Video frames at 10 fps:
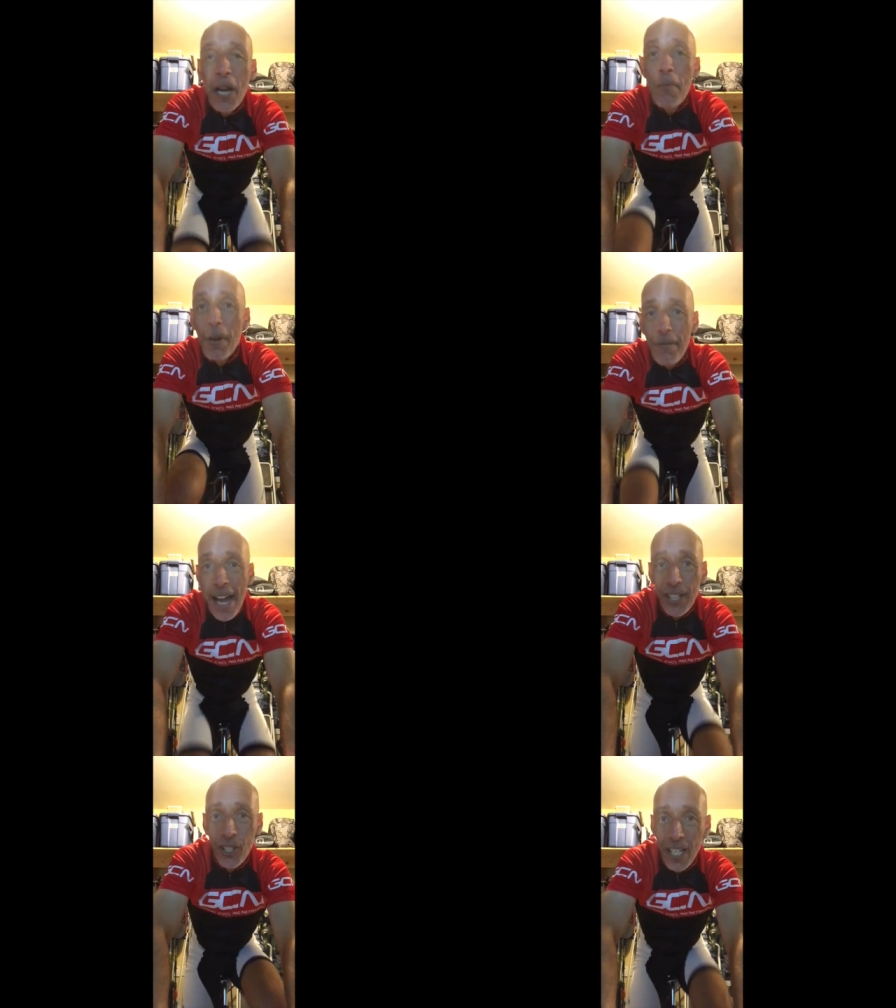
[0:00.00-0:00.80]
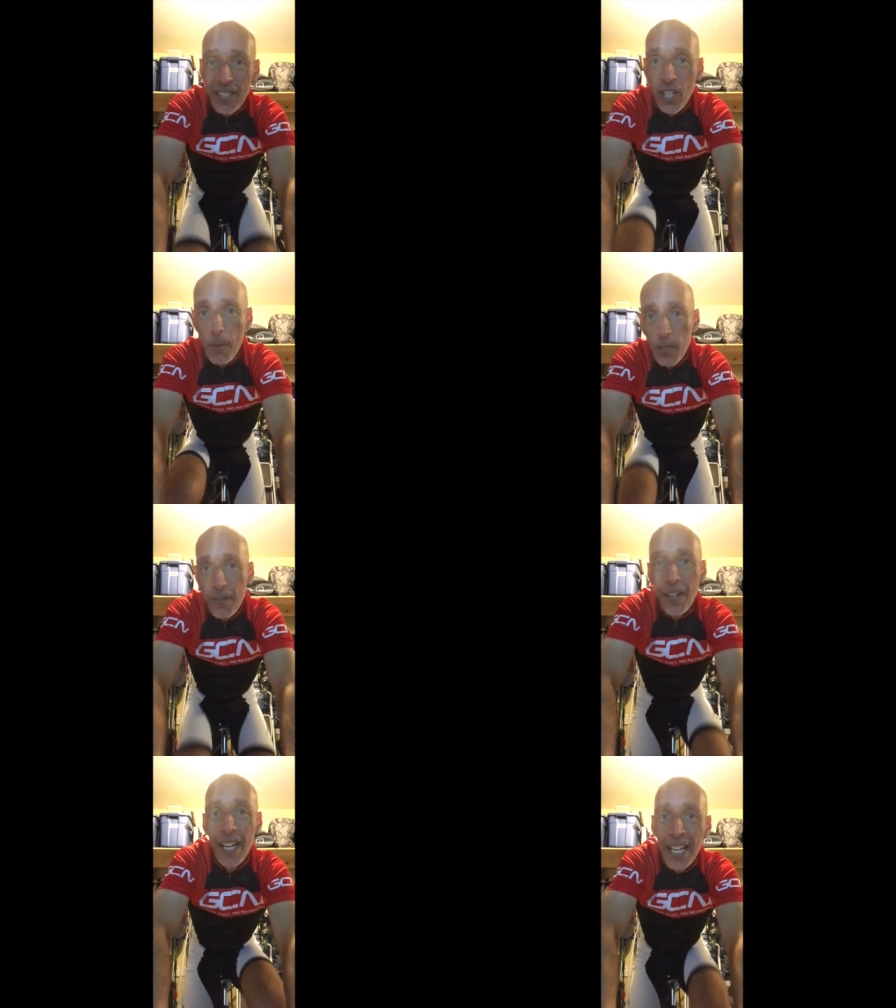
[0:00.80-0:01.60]
perfection in terms of
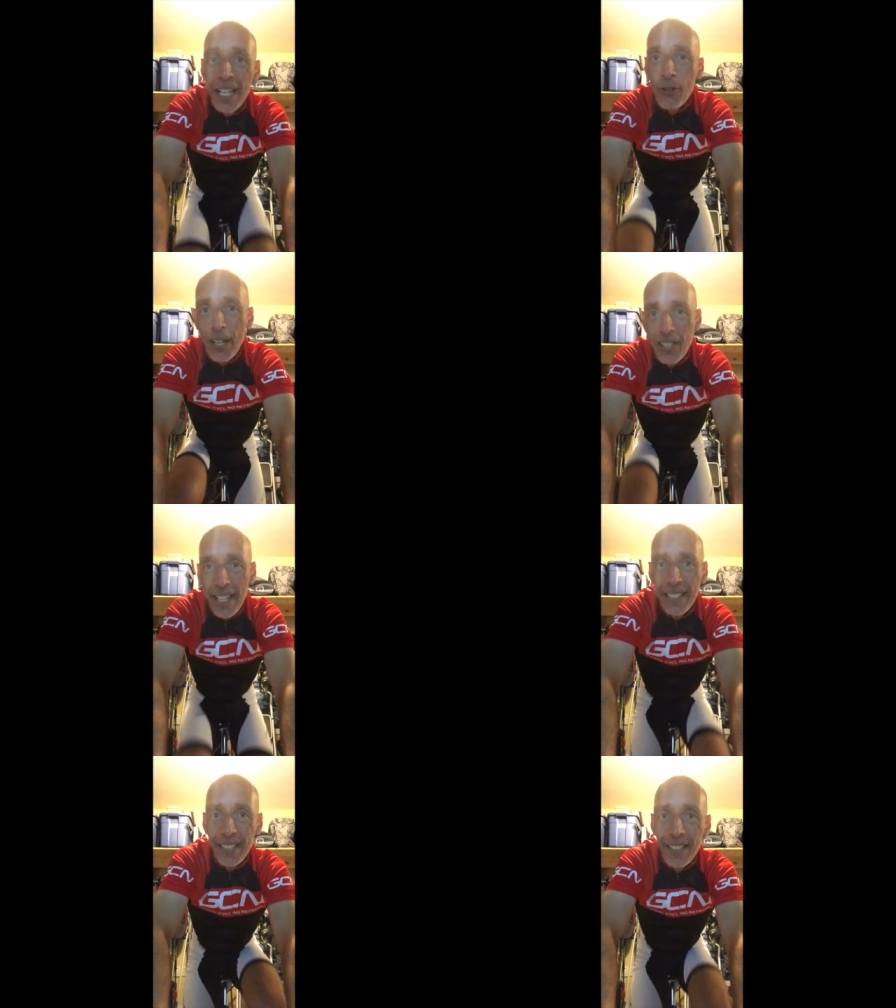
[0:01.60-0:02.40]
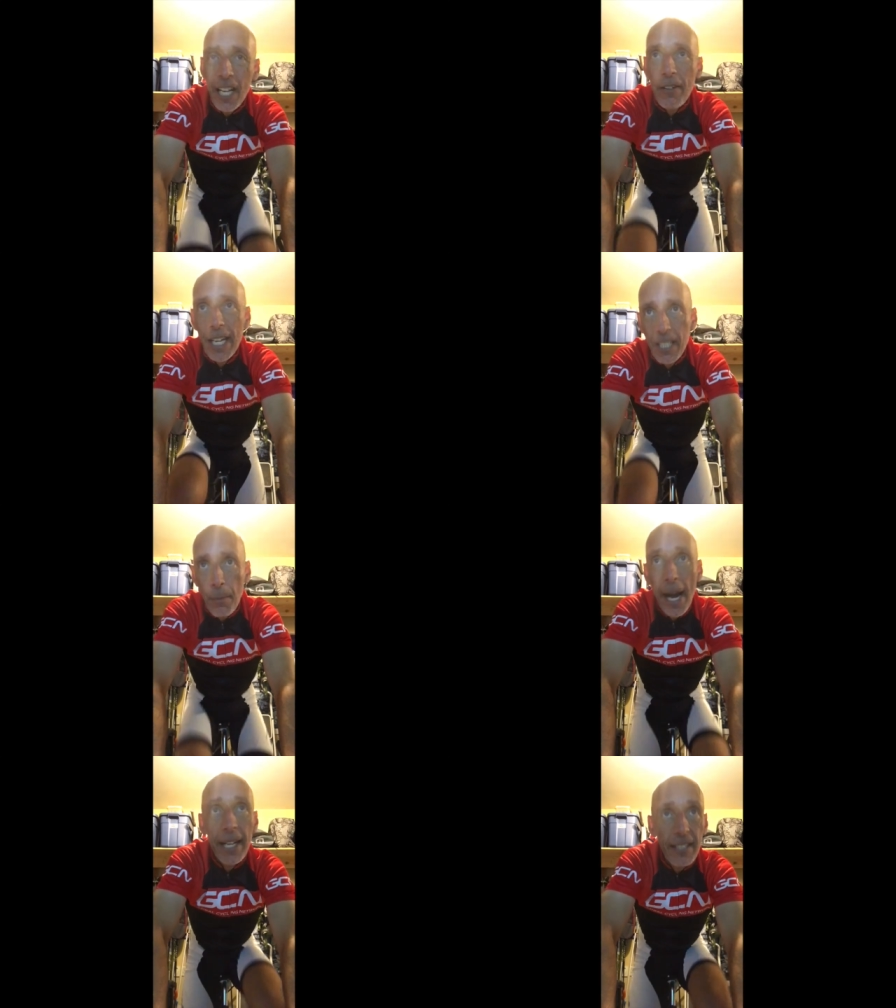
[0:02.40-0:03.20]
translating theory into
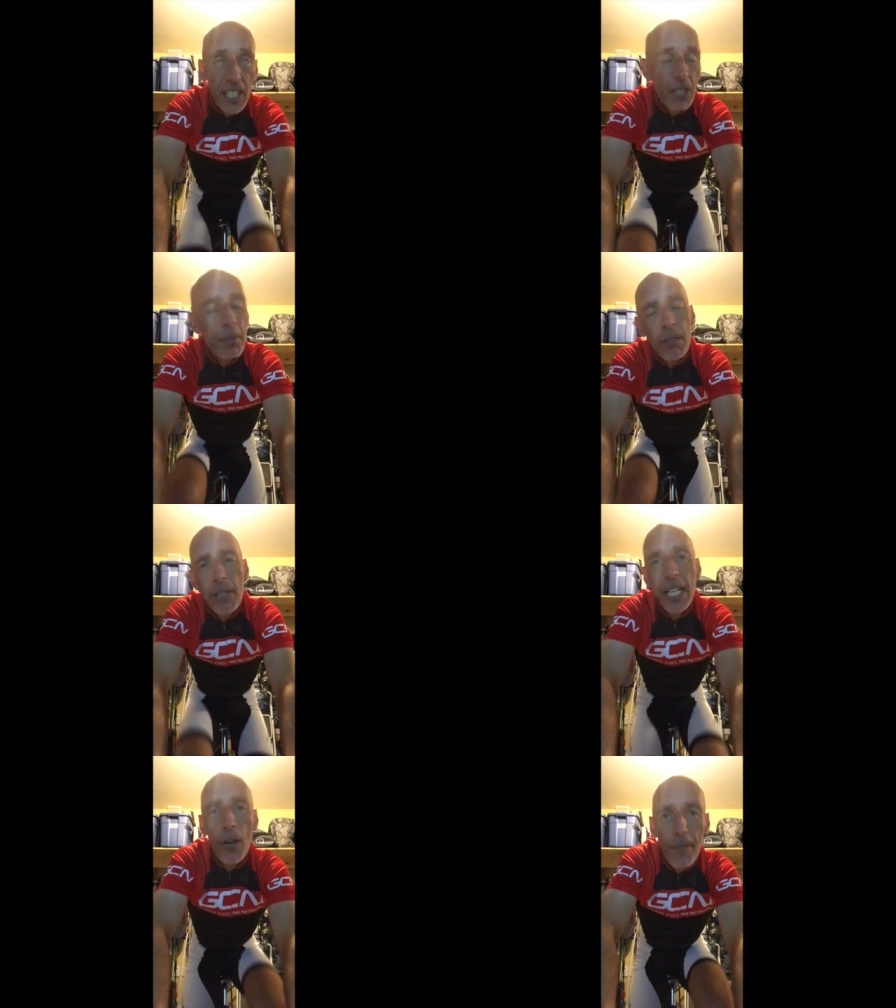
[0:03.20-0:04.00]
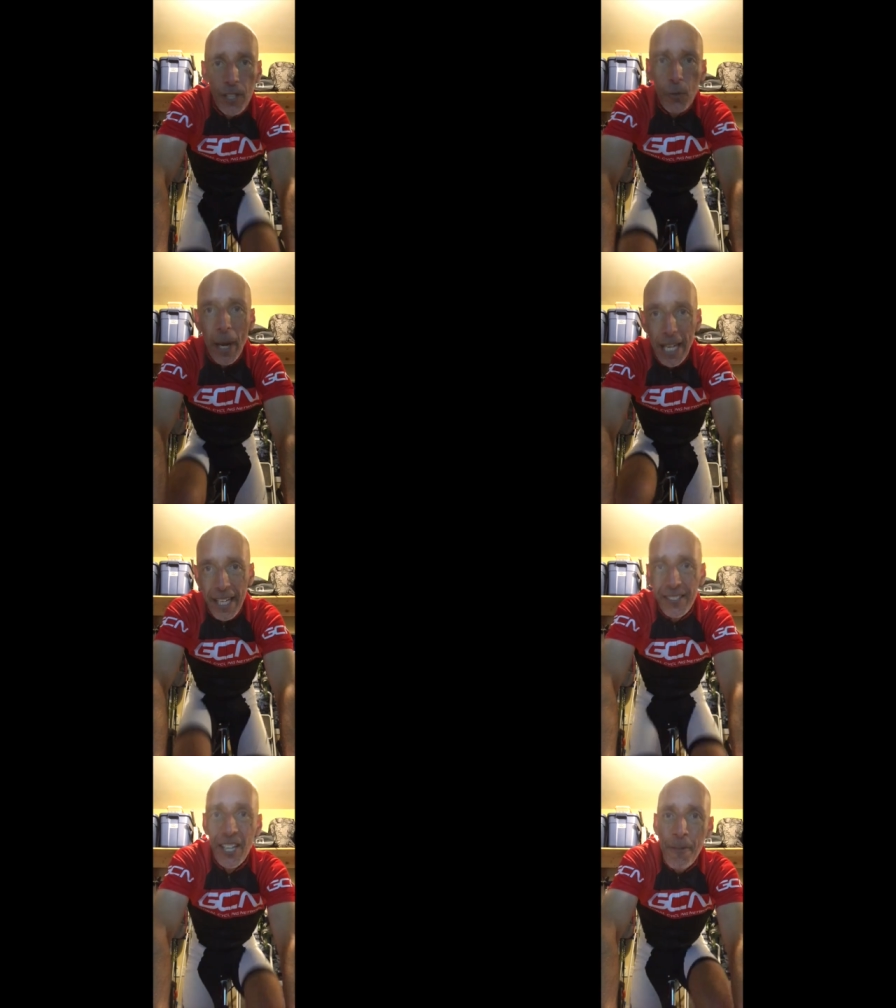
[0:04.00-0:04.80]
practice, but a really obvious way is